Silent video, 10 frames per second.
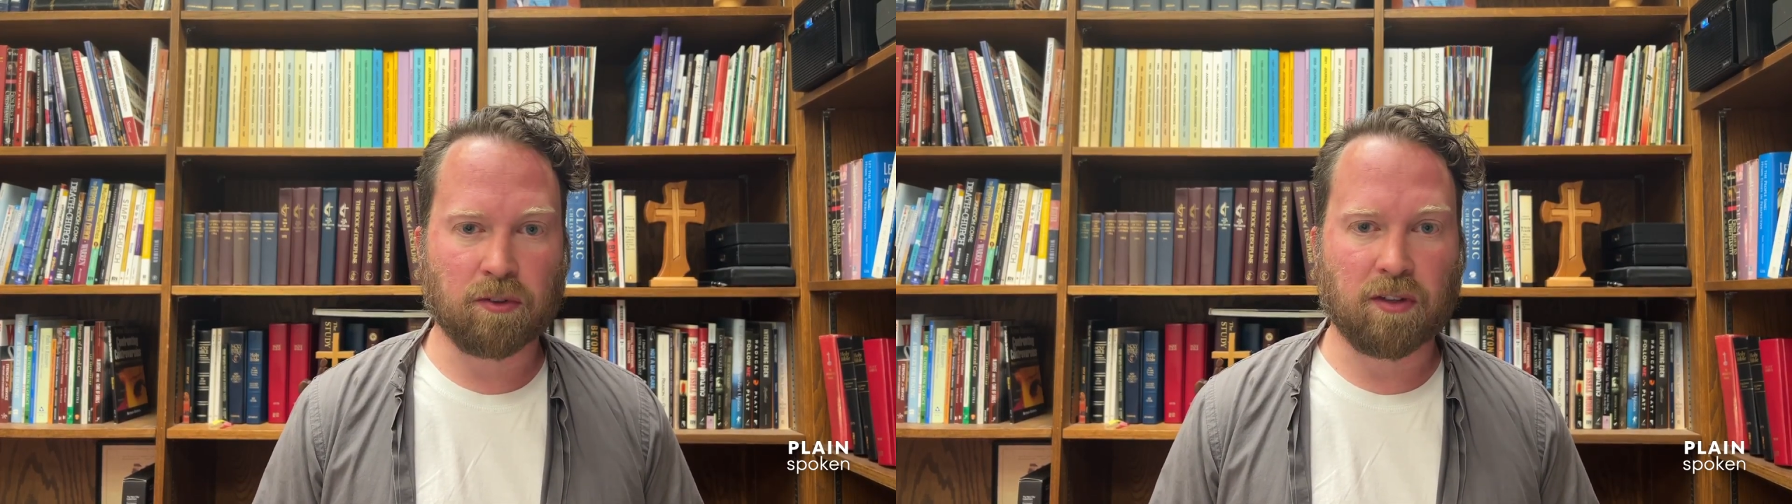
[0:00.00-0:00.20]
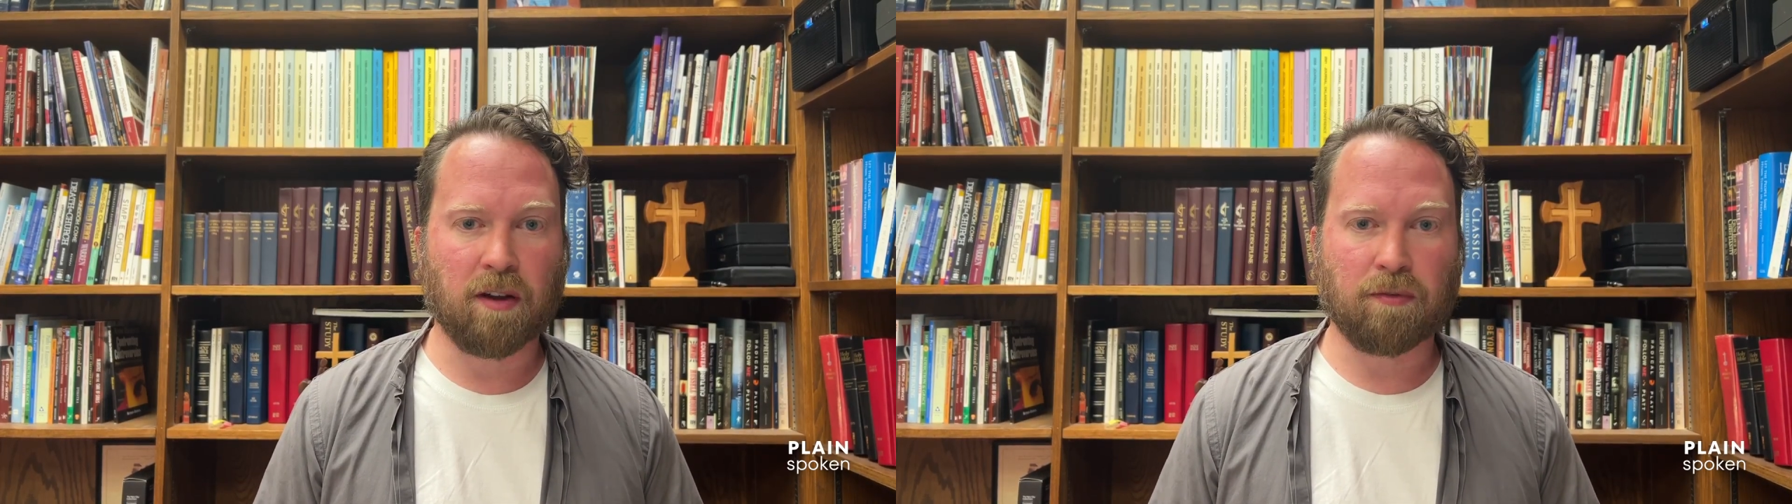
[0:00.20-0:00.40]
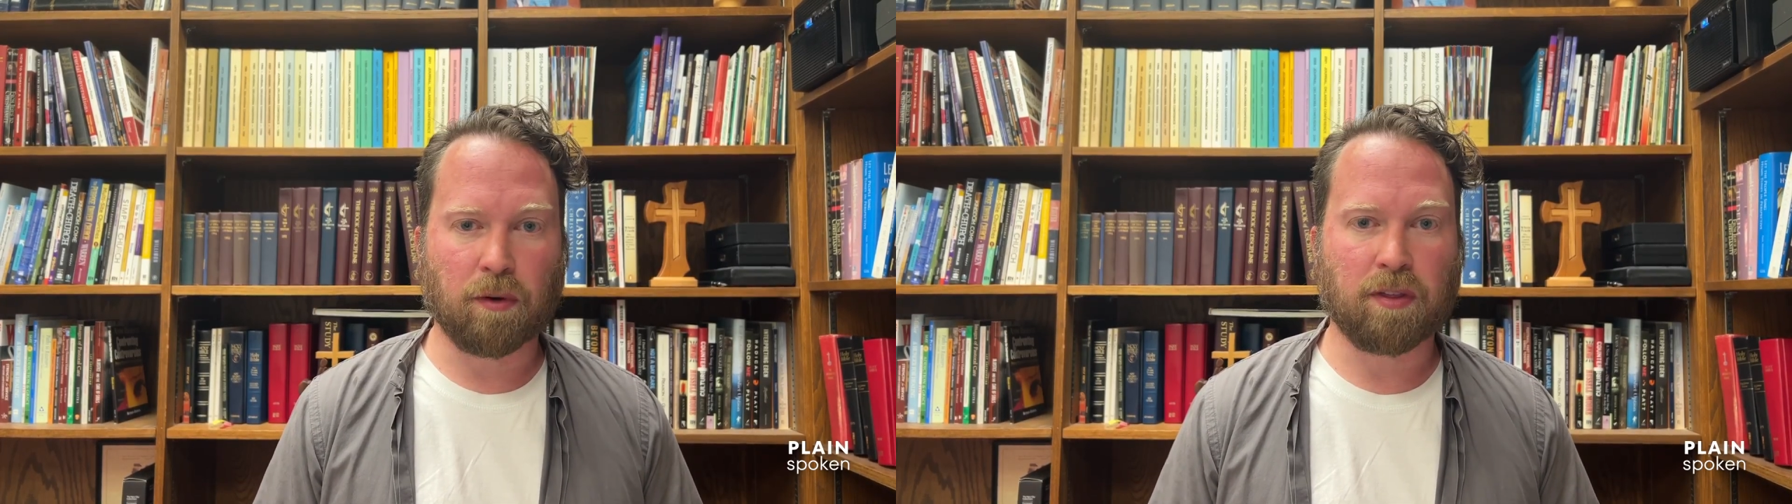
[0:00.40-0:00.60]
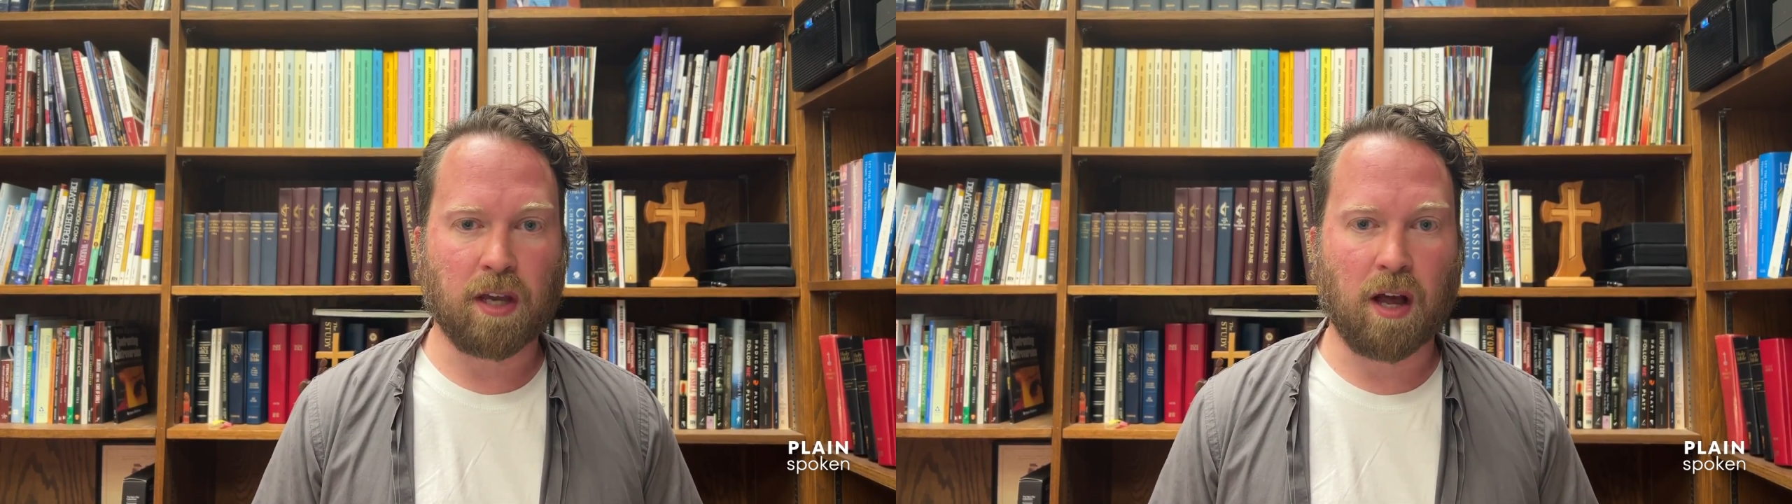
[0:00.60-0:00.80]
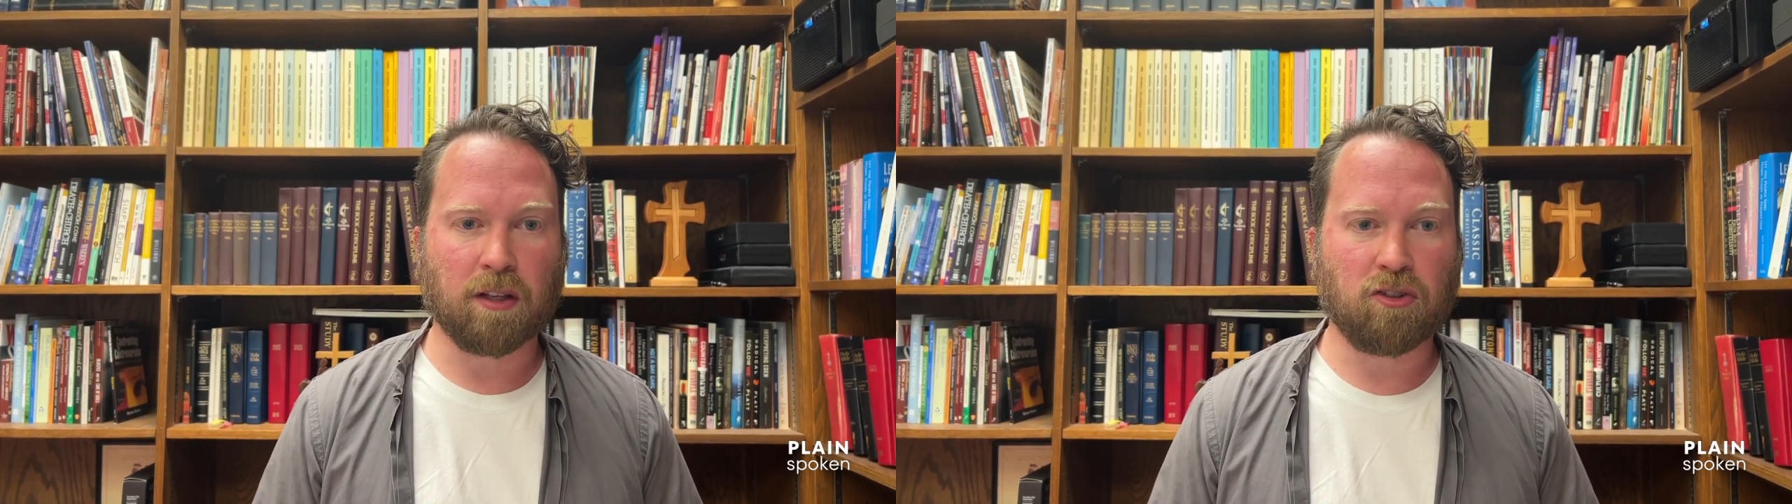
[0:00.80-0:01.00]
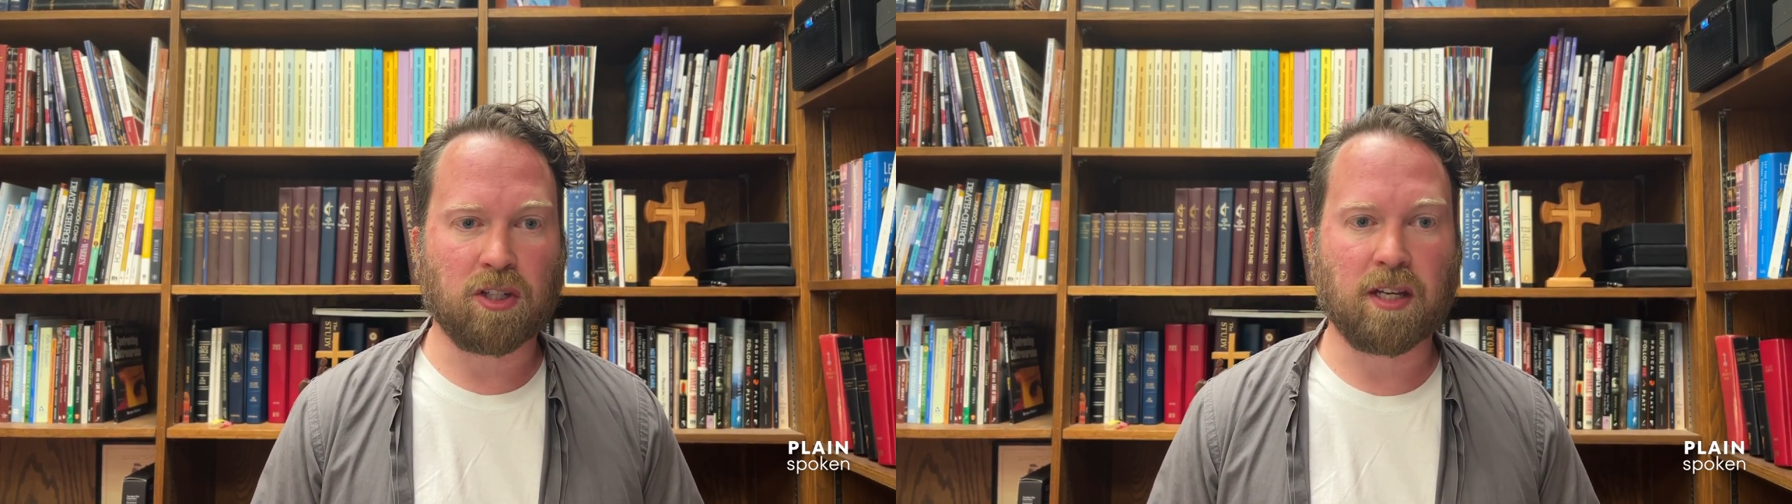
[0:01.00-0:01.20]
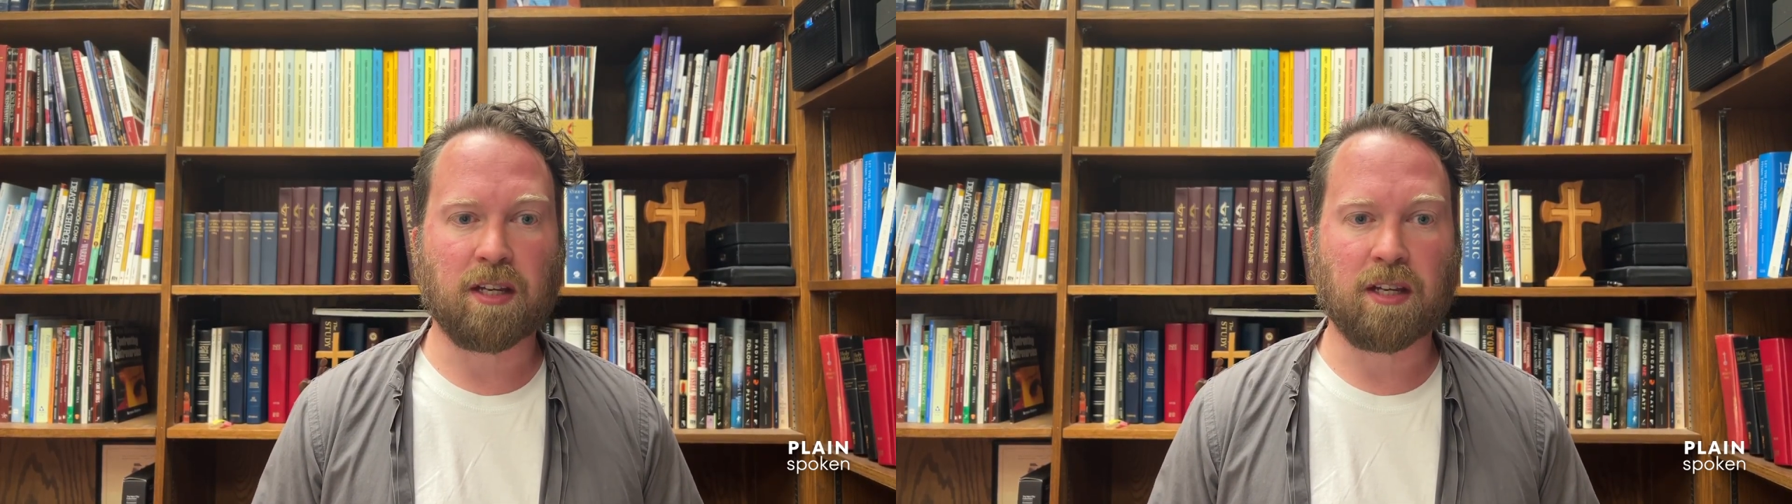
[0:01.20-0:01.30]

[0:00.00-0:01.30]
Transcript: stuff or theology.